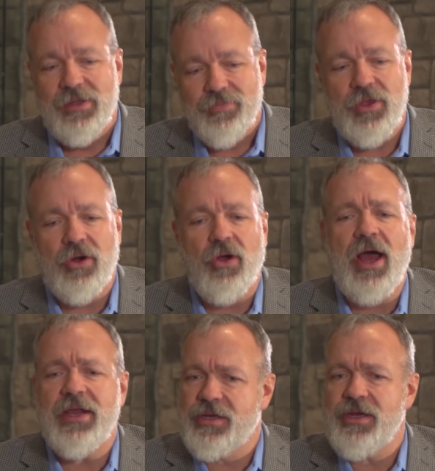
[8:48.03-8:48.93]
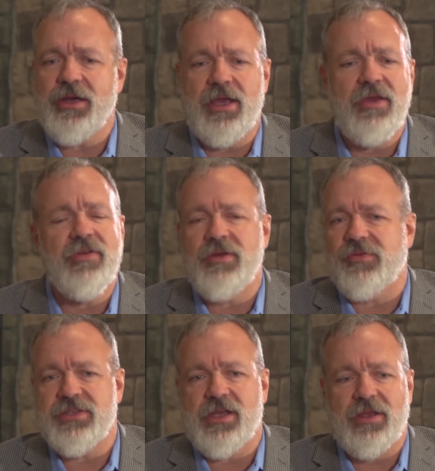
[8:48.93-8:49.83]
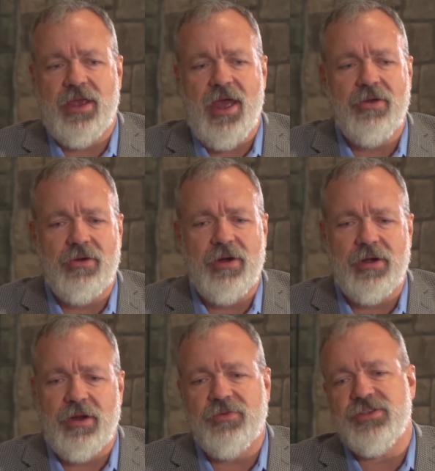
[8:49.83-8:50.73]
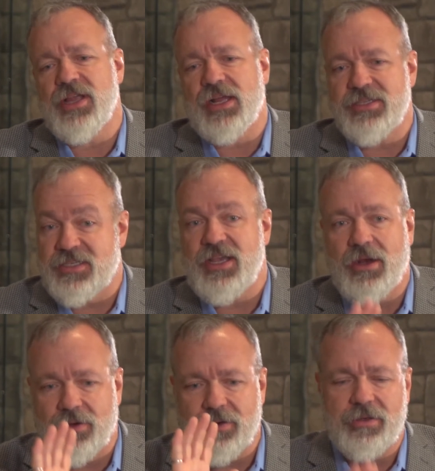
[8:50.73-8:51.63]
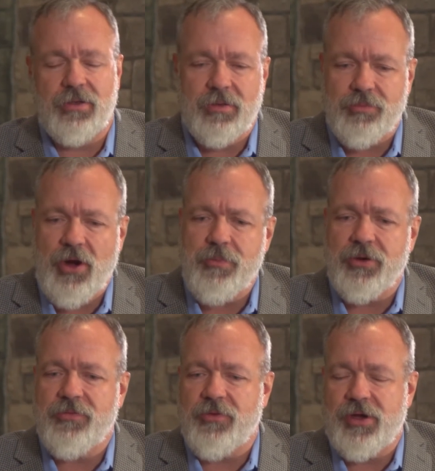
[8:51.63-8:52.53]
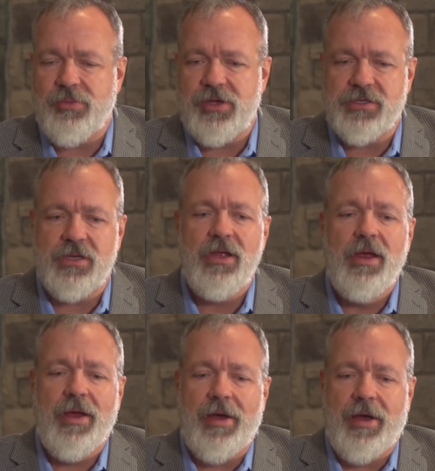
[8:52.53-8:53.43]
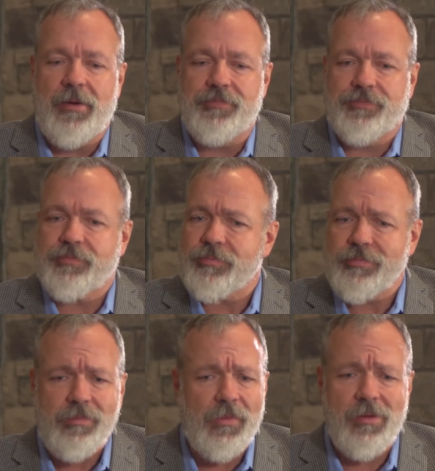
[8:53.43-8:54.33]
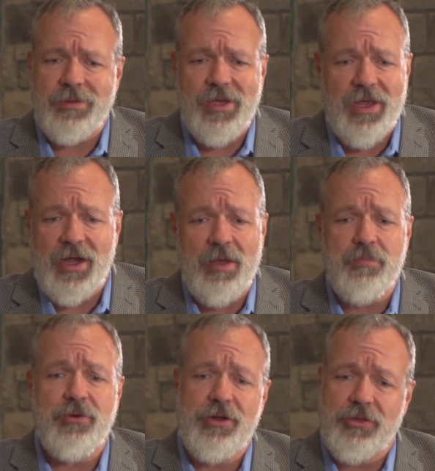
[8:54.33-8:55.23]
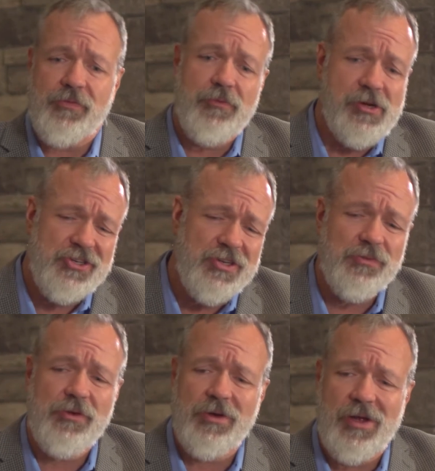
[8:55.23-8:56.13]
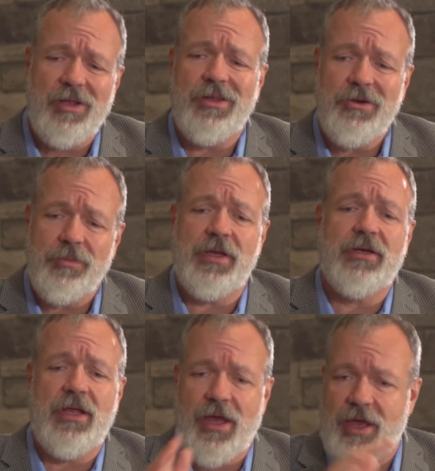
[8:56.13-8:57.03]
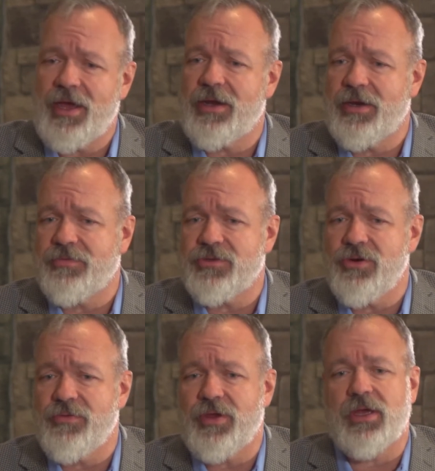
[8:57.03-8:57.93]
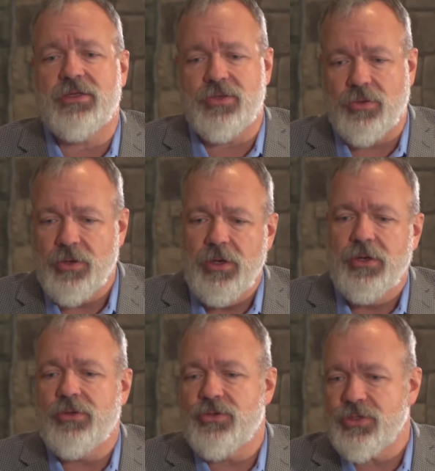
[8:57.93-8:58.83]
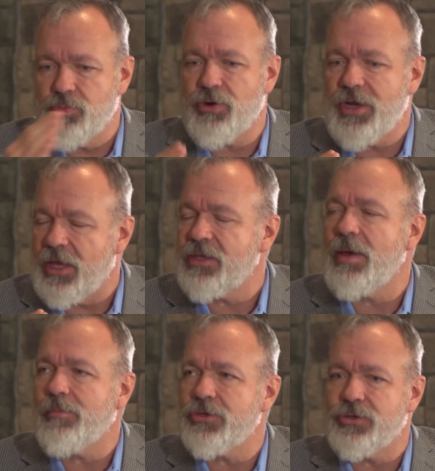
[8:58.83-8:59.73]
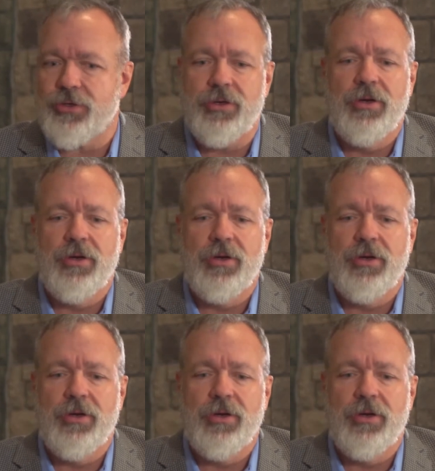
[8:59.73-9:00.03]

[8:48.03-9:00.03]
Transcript: ideally, even if it's on the counter and if it's not cellared properly for any reason, take it out, put it in the fridge just for a little bit ahead of serving it, so you just bring that temperature